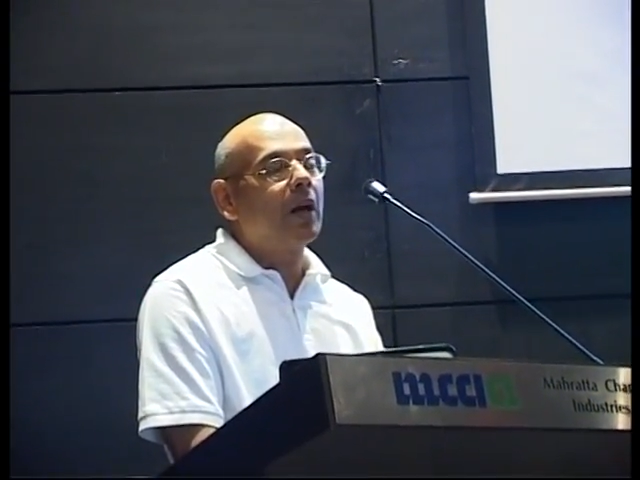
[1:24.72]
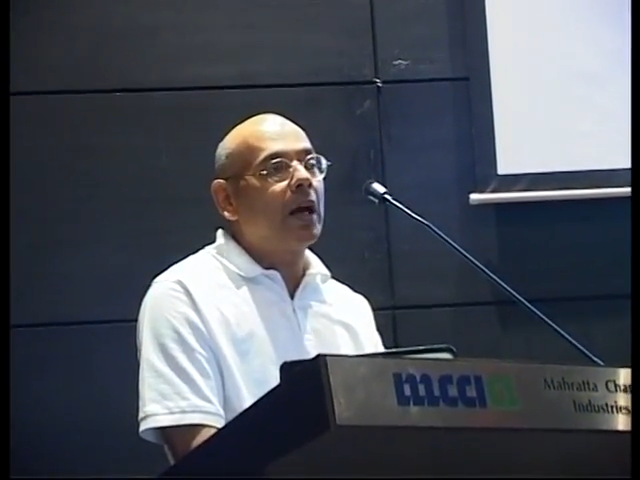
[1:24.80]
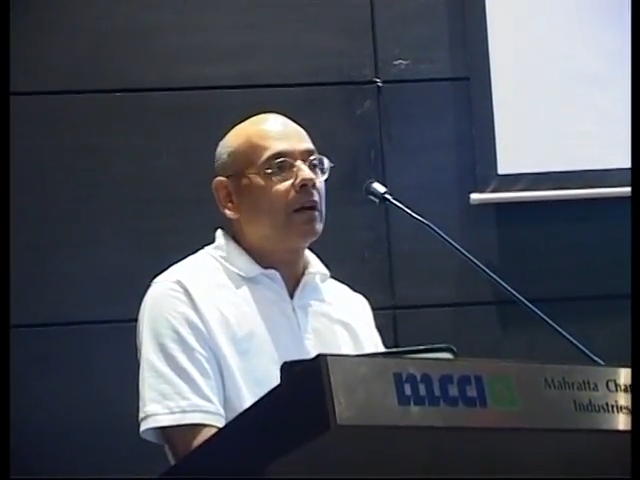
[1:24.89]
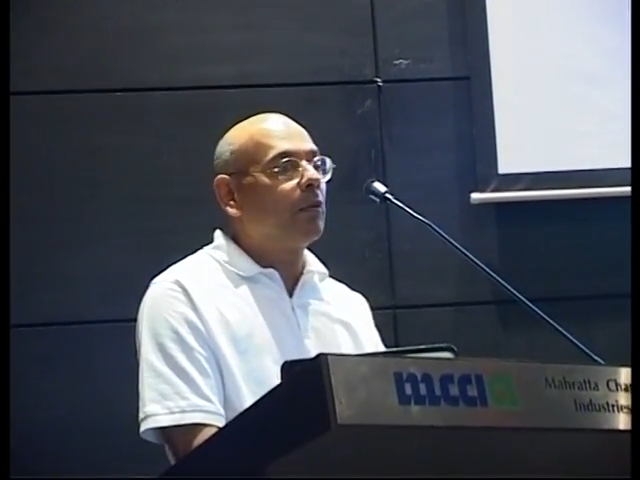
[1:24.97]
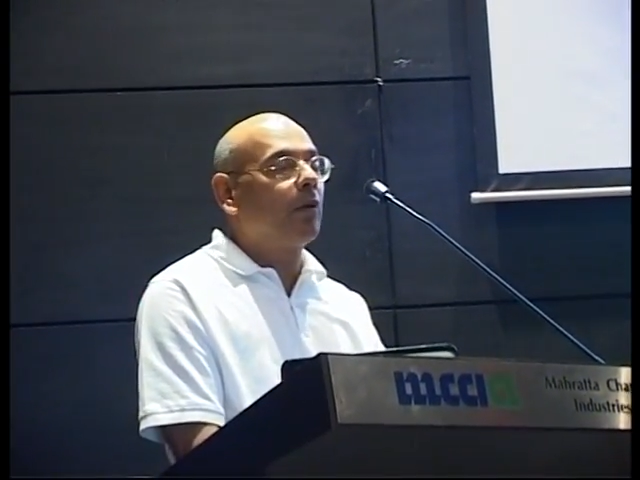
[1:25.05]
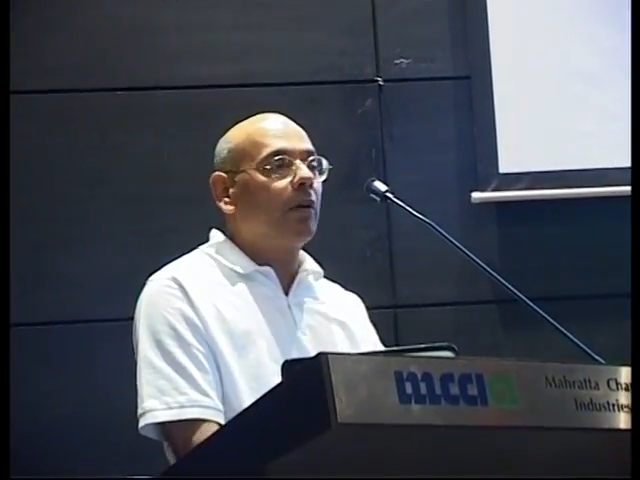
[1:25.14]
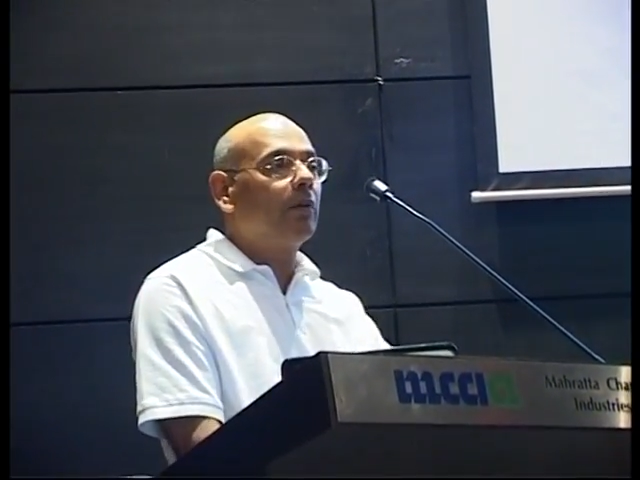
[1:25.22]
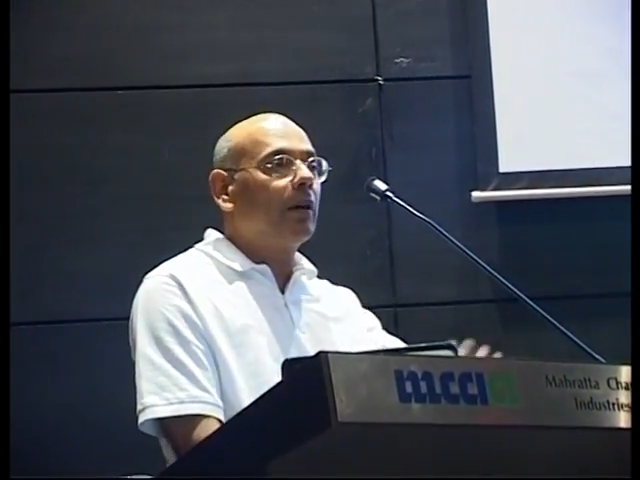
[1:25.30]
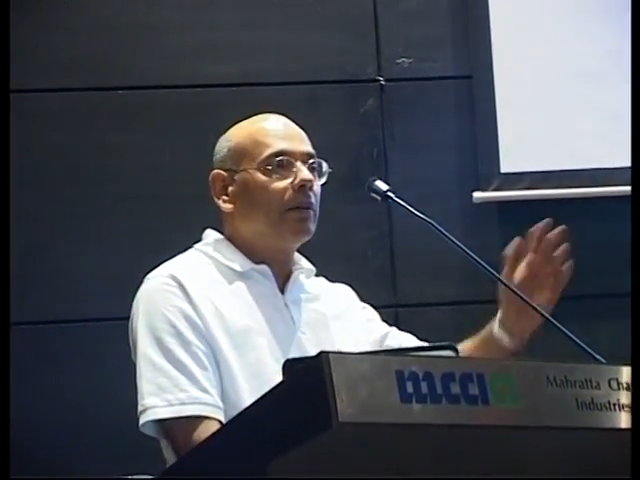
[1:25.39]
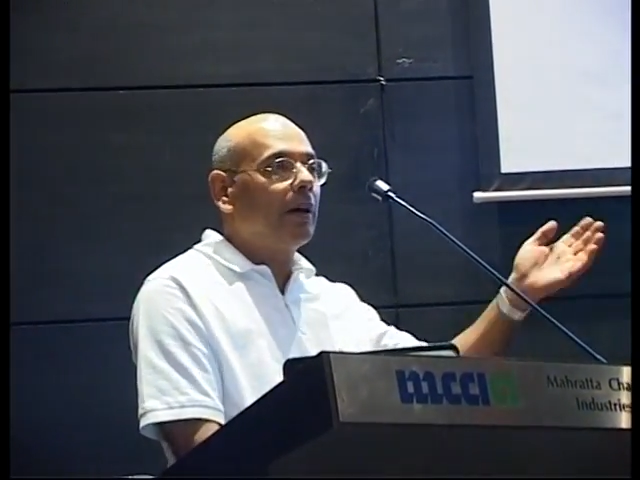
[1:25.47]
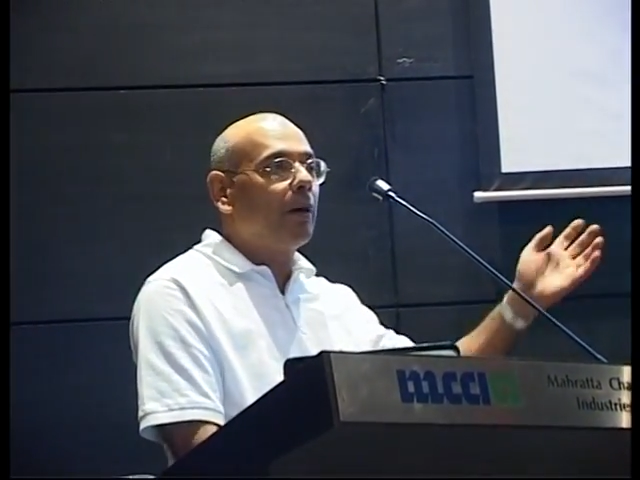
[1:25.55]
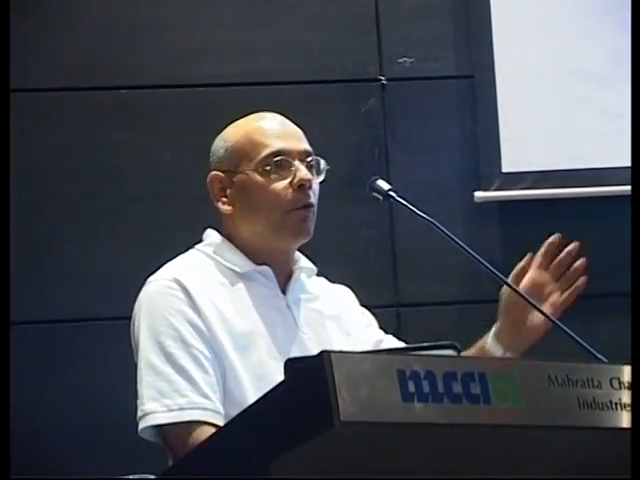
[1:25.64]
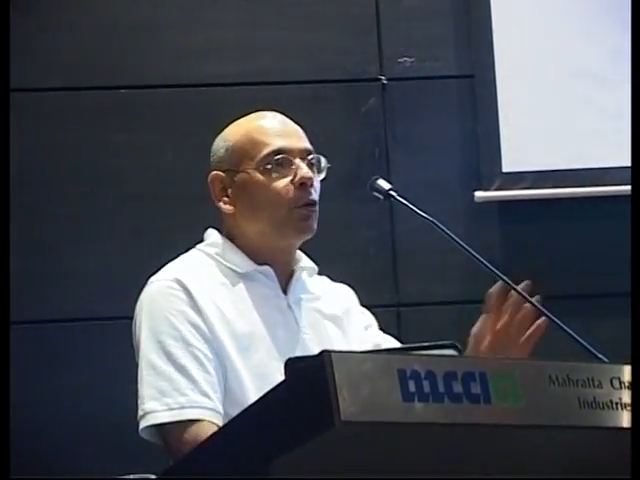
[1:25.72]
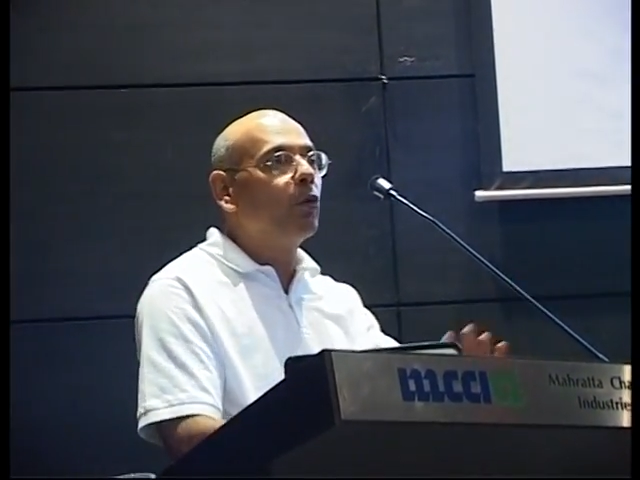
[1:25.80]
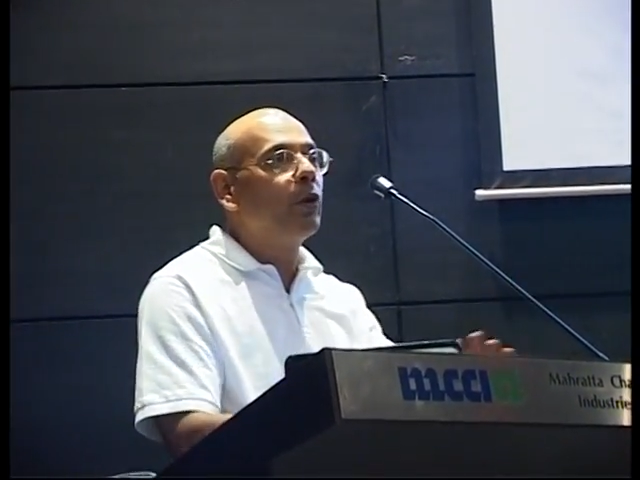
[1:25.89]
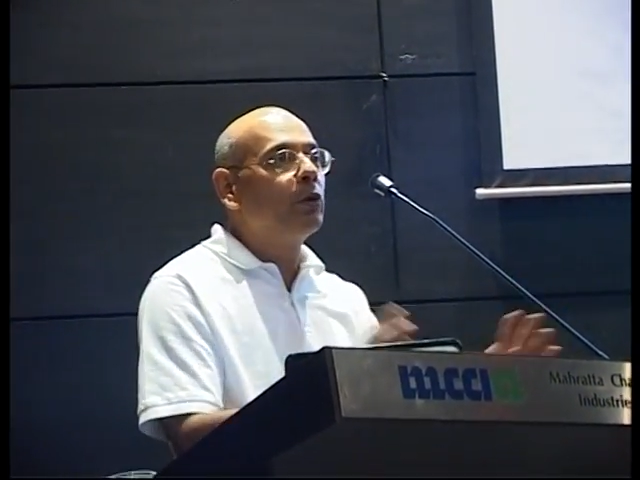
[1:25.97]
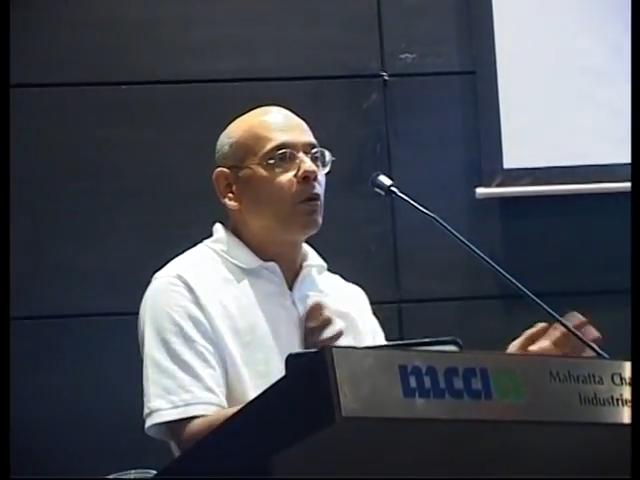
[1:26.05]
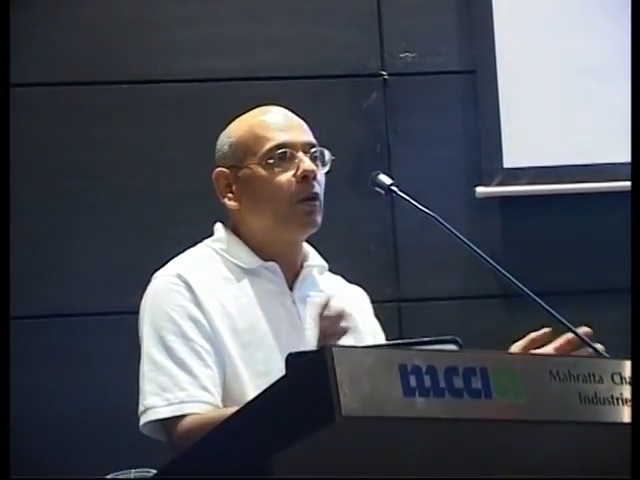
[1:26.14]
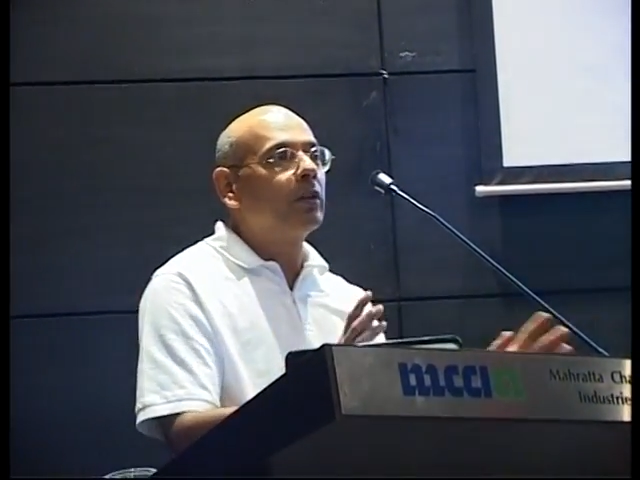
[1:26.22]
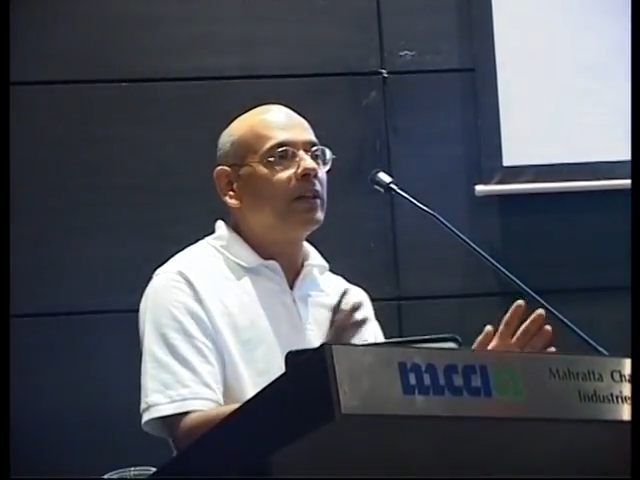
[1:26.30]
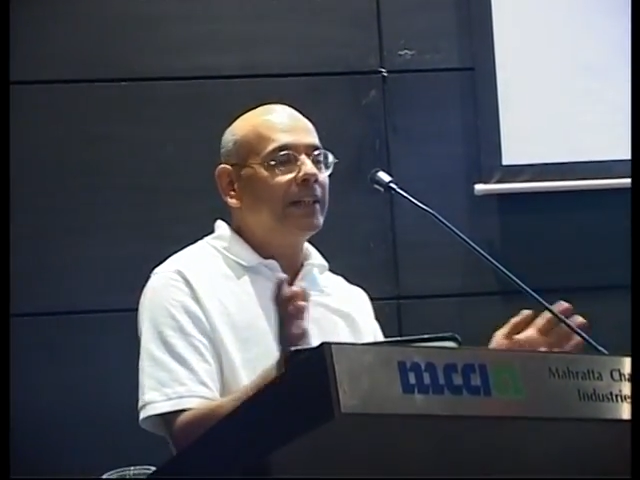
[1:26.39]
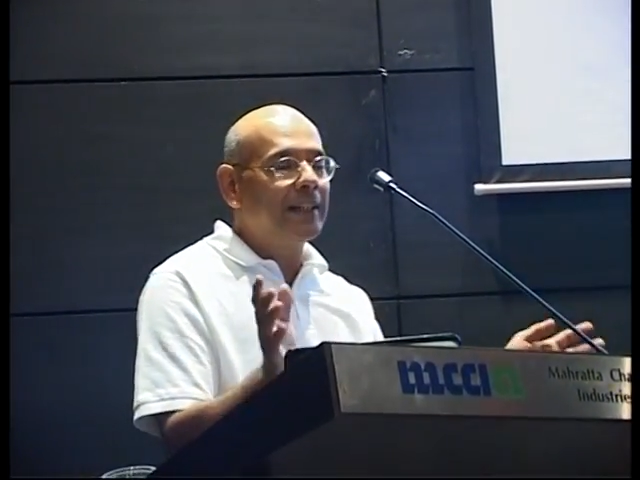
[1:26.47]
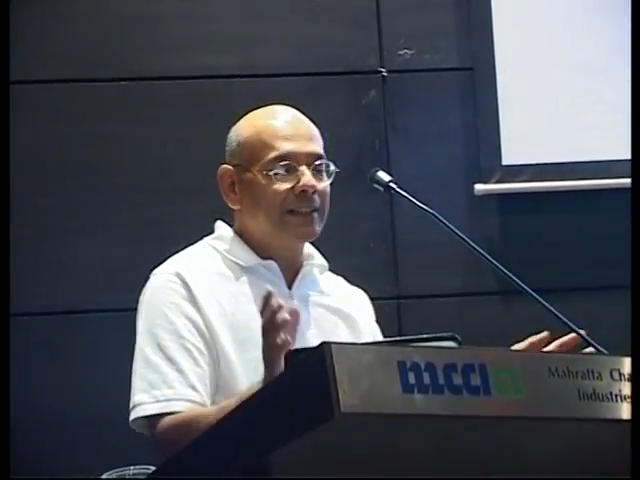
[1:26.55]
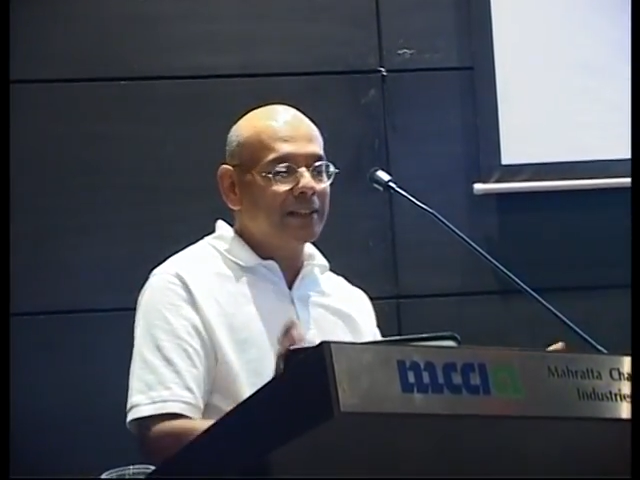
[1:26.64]
And I won't go into all the
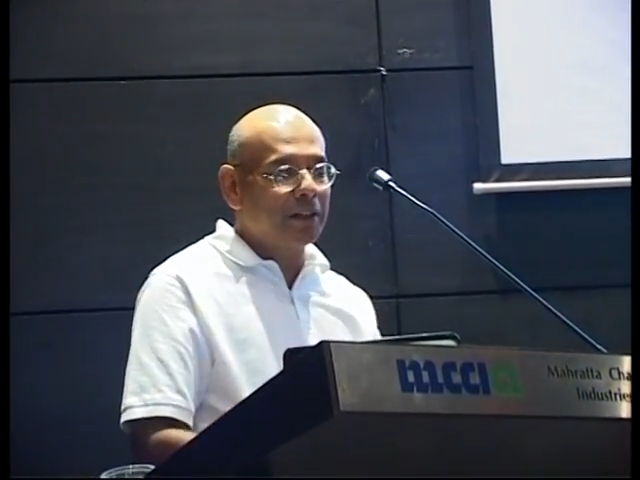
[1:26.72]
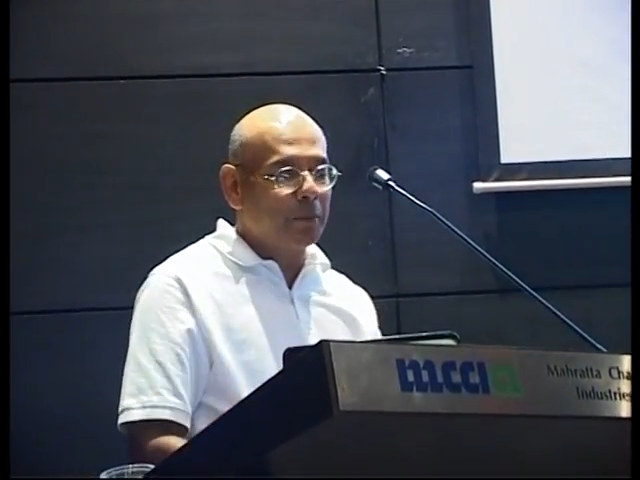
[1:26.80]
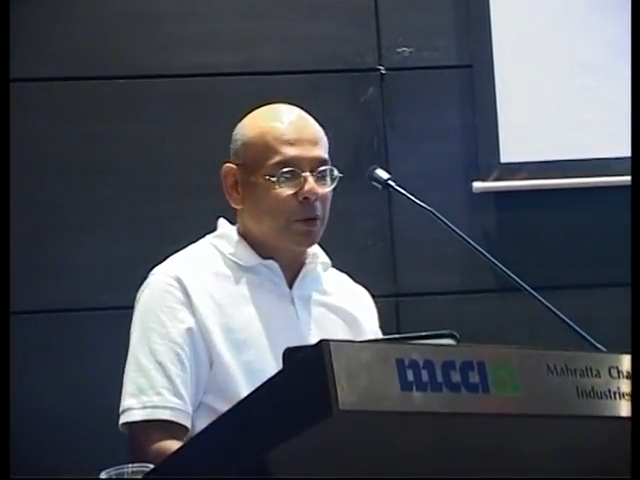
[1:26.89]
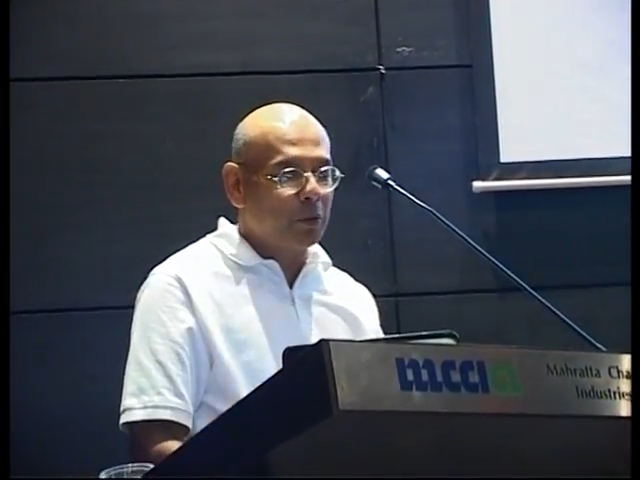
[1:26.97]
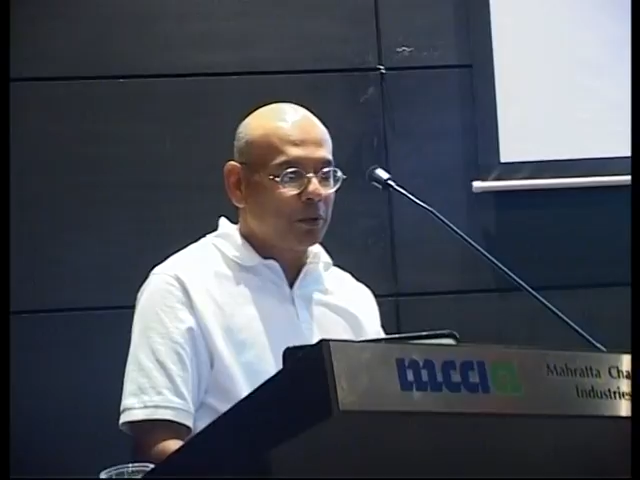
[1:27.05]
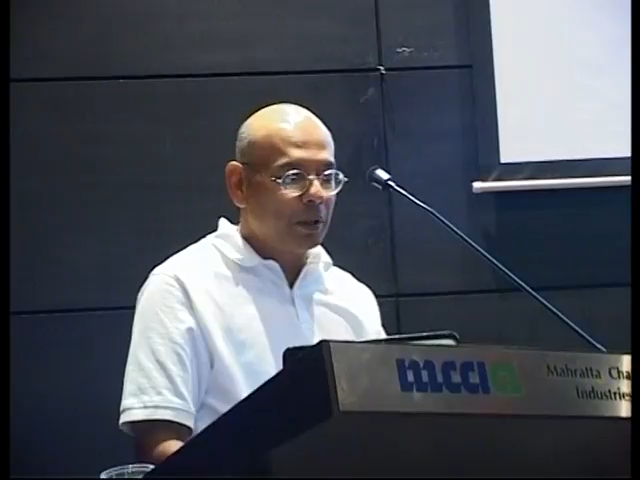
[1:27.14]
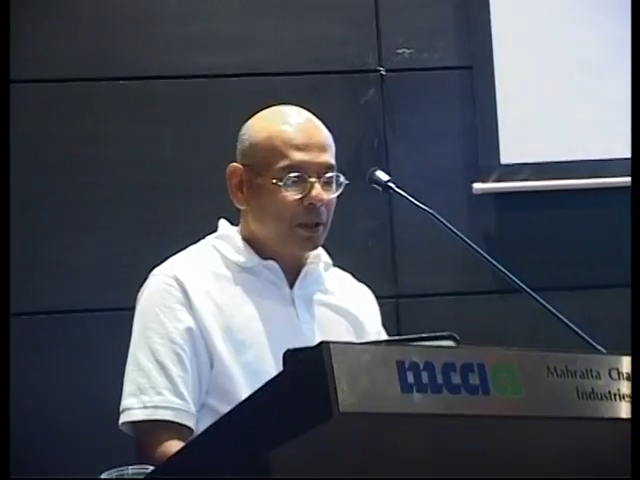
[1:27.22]
details here about